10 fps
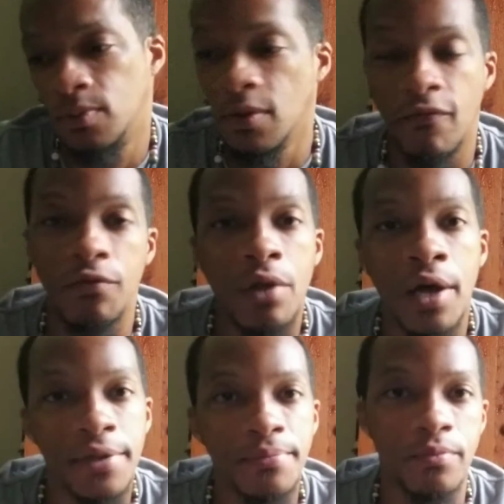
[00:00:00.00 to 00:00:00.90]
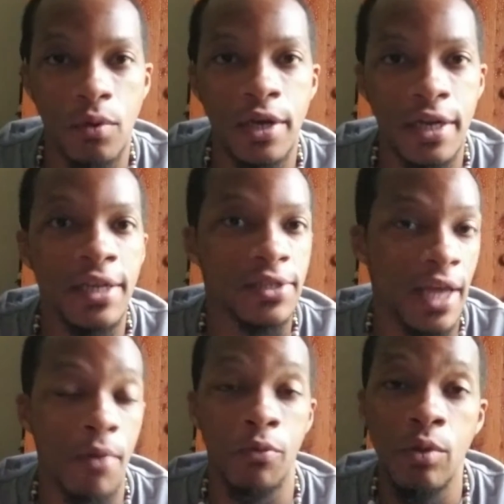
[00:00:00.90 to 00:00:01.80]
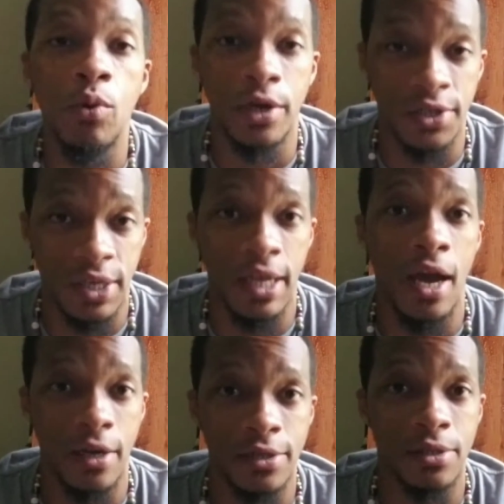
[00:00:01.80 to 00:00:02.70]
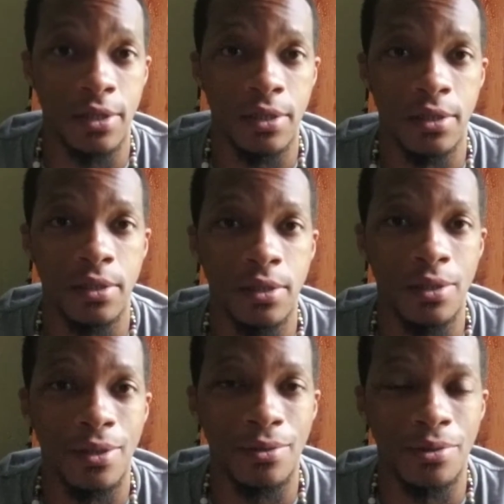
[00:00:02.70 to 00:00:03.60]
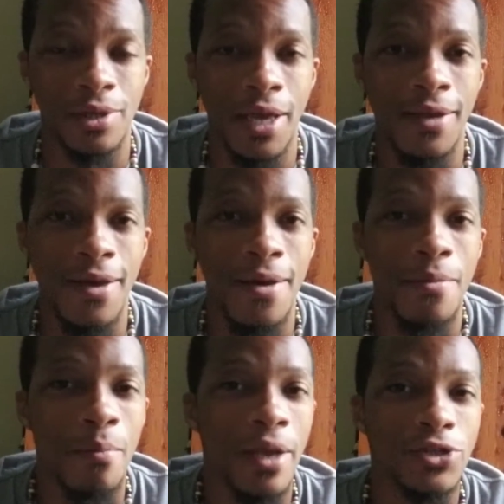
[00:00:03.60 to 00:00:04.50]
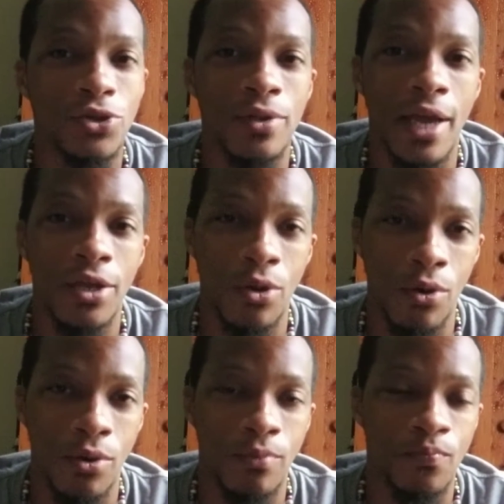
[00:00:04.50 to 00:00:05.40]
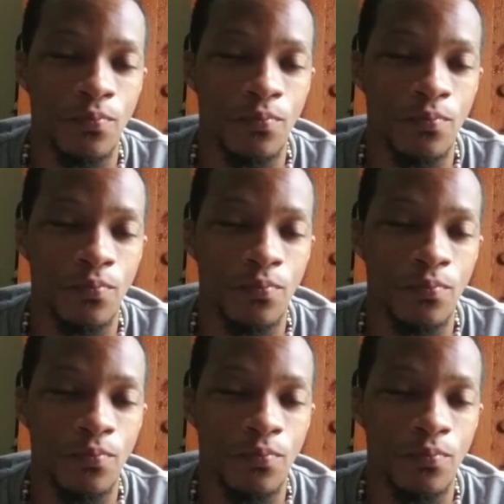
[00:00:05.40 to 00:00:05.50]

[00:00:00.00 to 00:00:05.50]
flood what it is that we want to say honestly. Okay? But make sure that you're